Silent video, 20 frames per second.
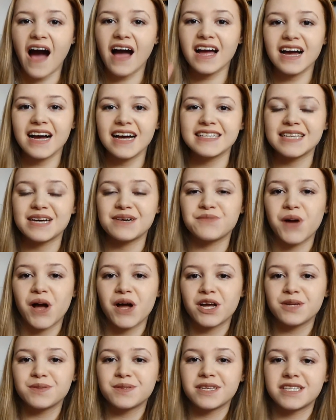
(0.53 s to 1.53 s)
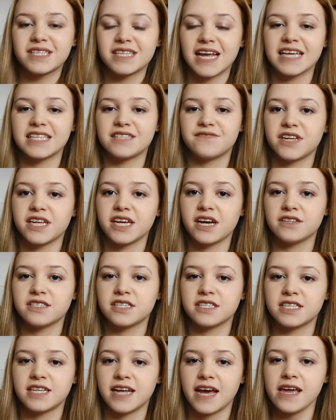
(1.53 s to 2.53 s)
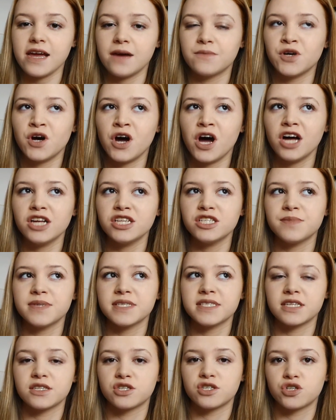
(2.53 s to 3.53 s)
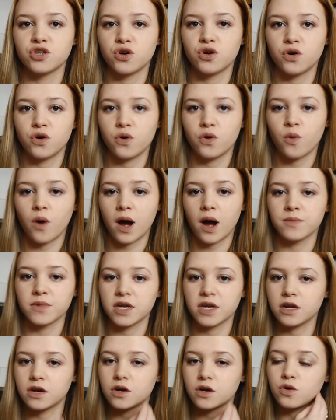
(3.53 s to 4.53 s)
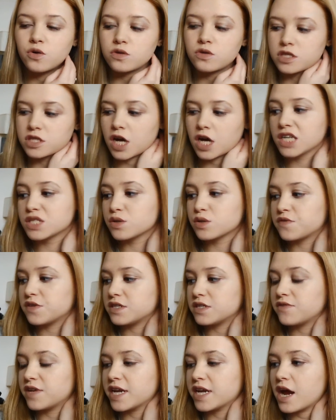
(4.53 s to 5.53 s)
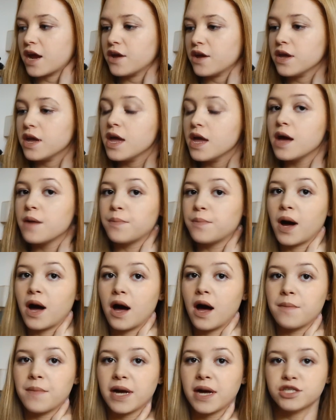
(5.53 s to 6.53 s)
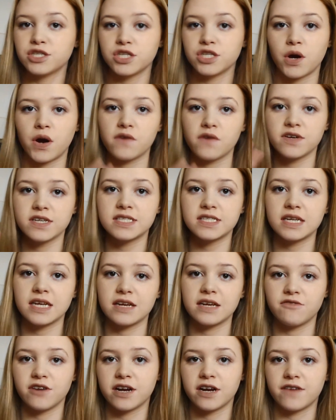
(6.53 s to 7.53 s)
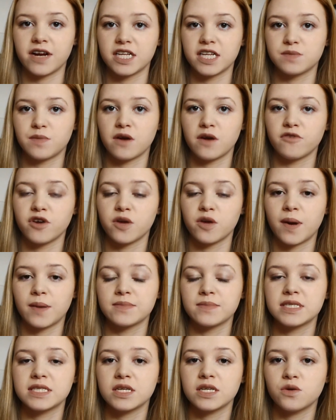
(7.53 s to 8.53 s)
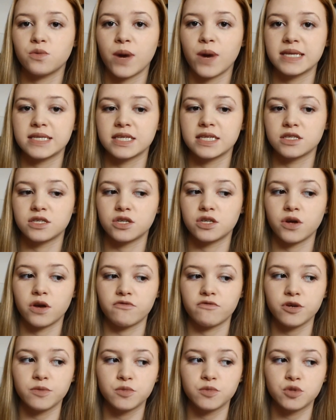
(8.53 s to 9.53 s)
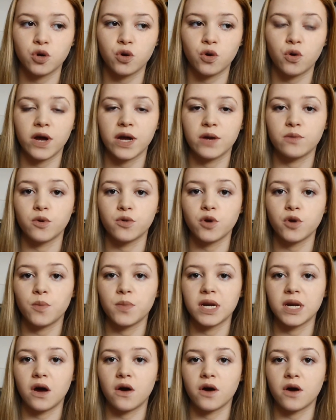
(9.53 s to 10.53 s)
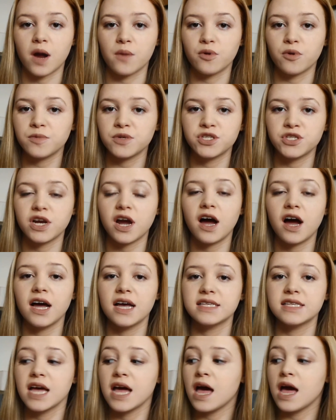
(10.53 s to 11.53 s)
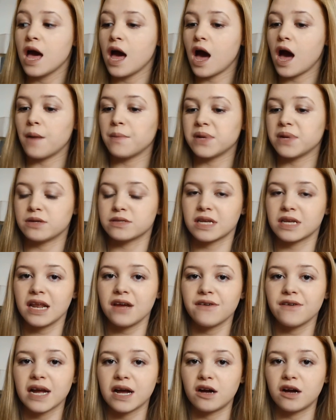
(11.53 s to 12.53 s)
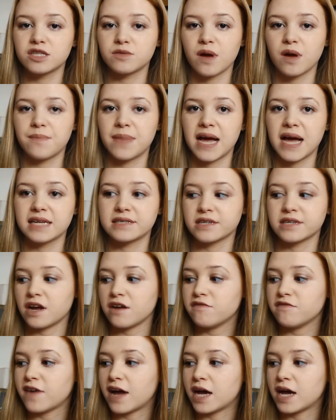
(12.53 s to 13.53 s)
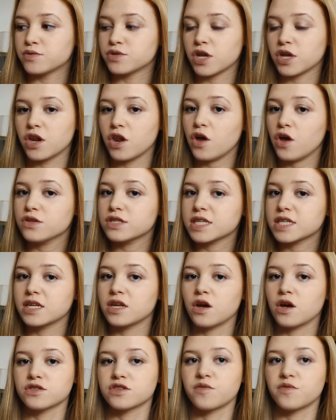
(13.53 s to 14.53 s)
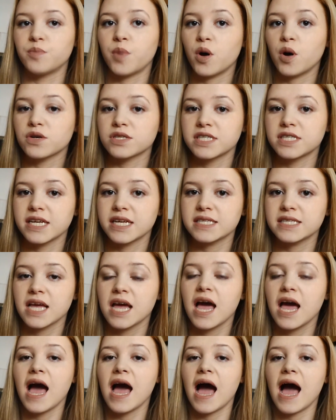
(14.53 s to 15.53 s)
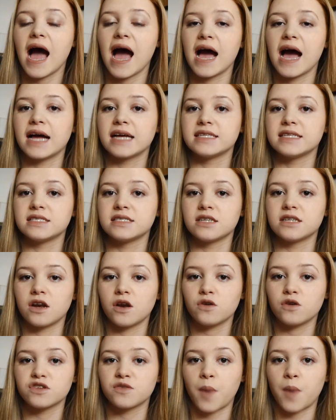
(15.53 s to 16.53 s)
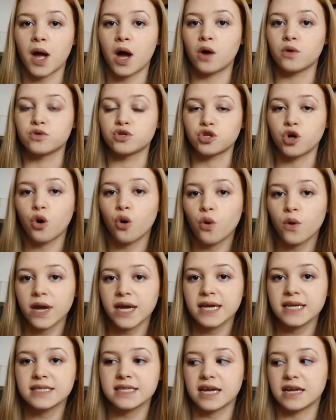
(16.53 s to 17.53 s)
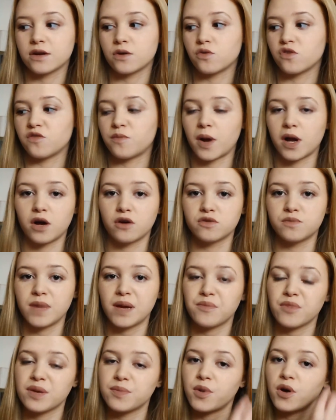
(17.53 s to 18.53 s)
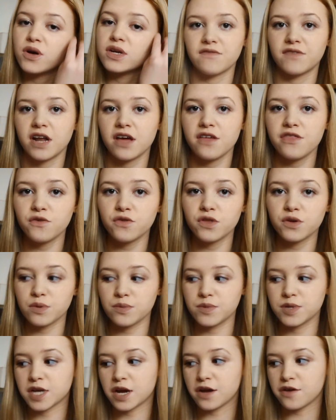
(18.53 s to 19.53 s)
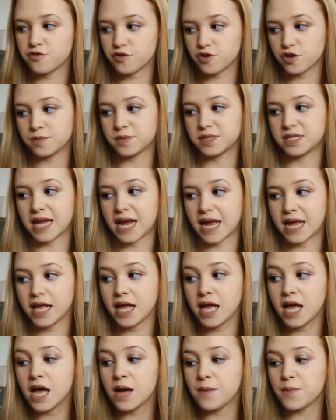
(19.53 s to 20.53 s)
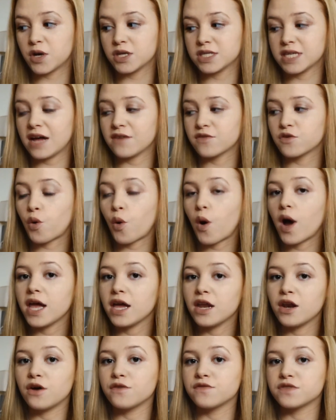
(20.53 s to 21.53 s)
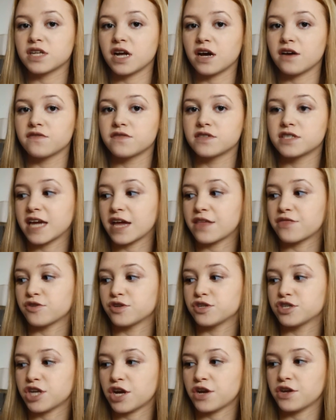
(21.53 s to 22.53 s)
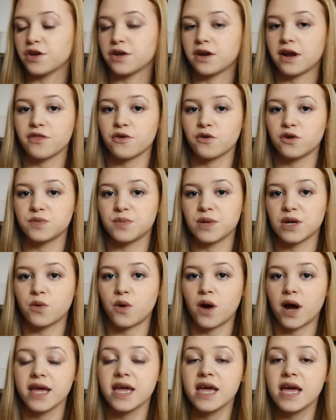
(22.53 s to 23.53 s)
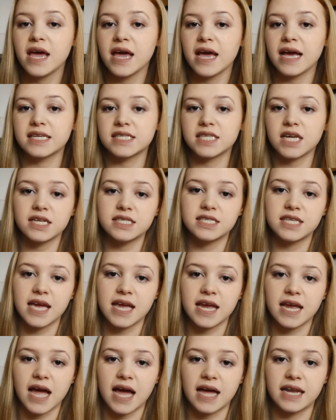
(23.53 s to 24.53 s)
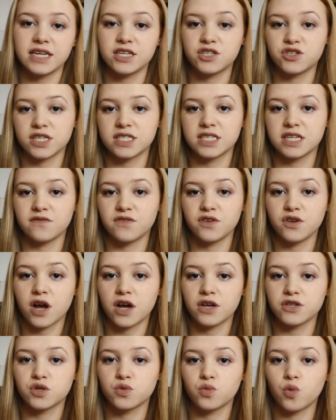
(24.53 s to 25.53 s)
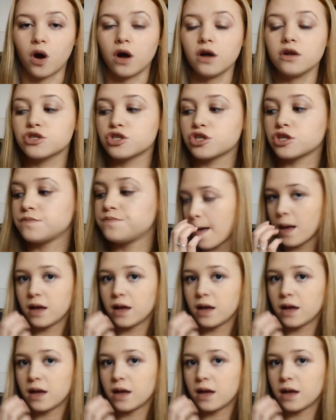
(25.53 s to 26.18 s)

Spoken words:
Hi guys, and welcome to today's video. So today I'm not 100% sure what I'm going to call the title of this video, but as you know, I recently rearranged my room. I'm still waiting to do a room tour. It will not be long, I promise you guys. And I was clearing out under my bed and I found lots and lots of boxes and lots of my old toys and all of my old memory boxes, and I thought that we would go through them today because I have quite a lot of stuff to get through and show you, and I thought it would be quite exciting and interesting for you guys to watch.